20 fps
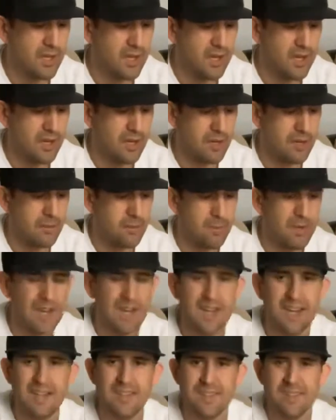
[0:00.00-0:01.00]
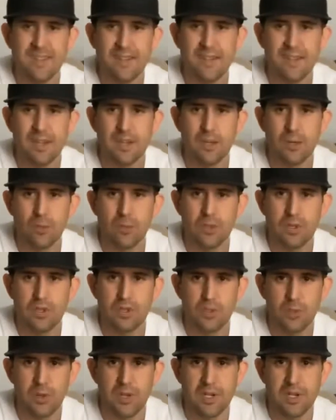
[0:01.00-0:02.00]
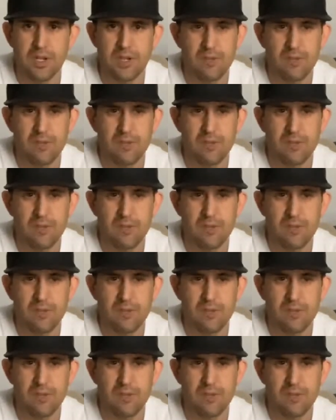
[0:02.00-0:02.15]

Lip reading: My hands tend to get really sweaty